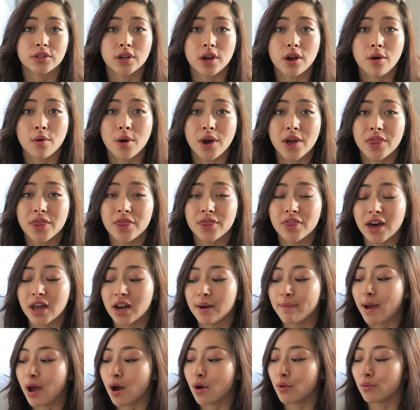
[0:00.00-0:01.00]
So
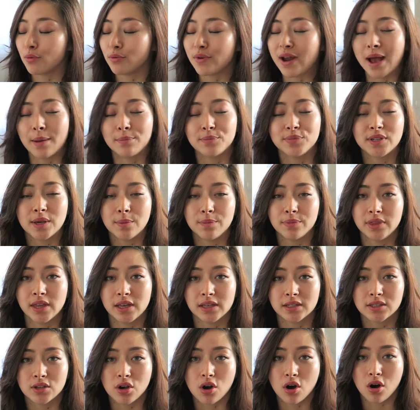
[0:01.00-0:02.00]
that about wraps up
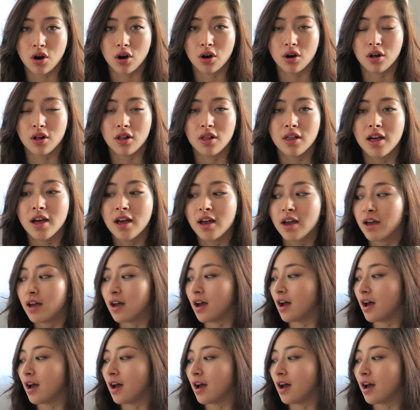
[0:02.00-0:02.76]
this haul.